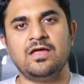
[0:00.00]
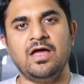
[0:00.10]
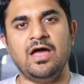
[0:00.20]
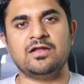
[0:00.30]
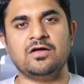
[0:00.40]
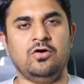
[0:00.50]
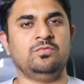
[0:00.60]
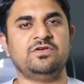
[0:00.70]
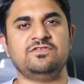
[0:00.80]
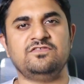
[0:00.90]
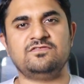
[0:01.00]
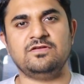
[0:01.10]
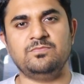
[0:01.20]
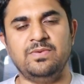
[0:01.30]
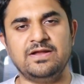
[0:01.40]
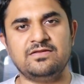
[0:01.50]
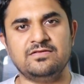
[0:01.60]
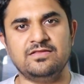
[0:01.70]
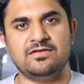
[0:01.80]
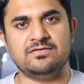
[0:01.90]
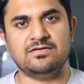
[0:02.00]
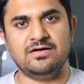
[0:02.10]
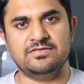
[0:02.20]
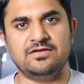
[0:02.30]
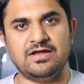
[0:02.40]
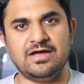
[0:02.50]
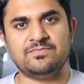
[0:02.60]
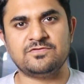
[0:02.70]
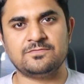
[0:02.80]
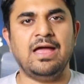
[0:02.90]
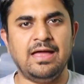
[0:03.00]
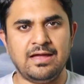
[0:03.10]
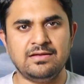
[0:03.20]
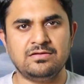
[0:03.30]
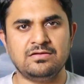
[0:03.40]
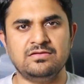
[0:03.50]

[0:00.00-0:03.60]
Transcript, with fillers: and how much is it better than other apps and